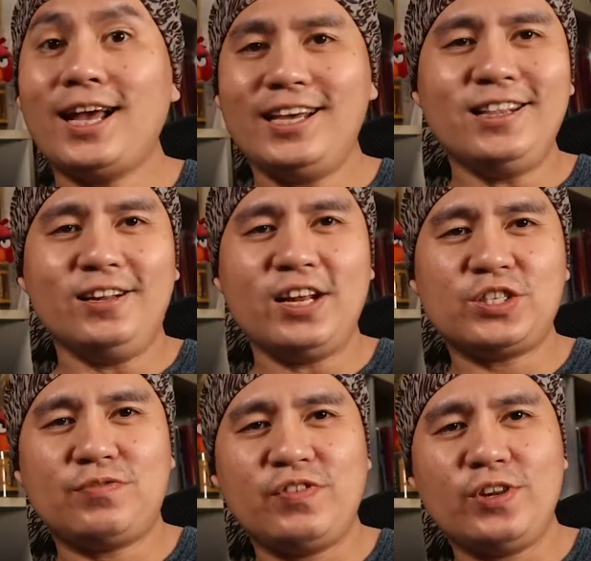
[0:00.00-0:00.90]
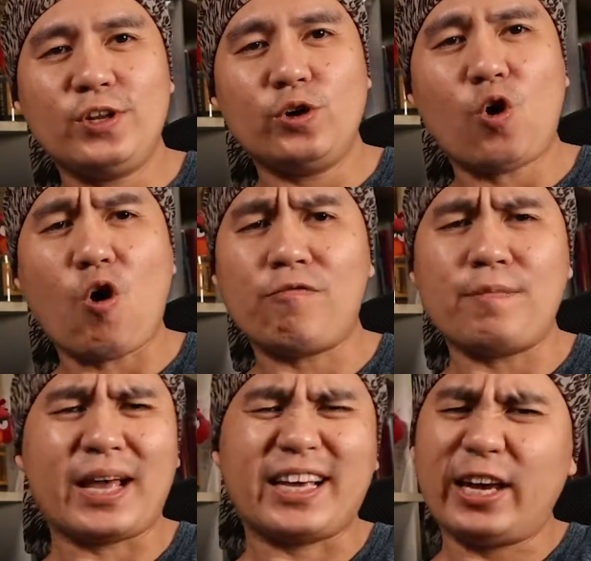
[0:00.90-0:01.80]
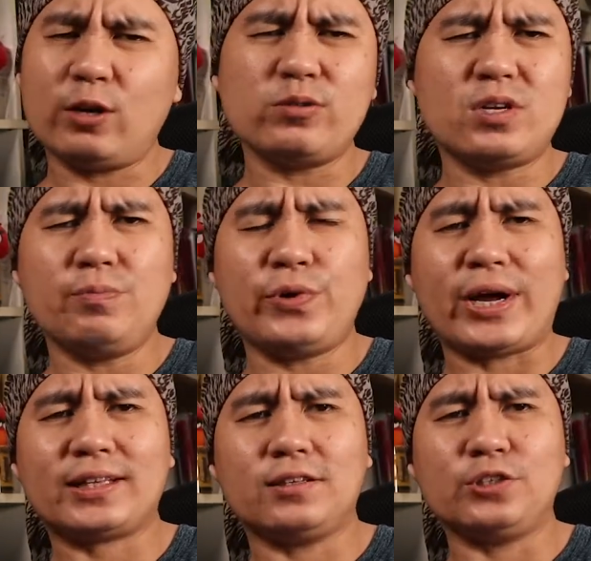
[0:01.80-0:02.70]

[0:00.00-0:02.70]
In the next video of my calcium reactor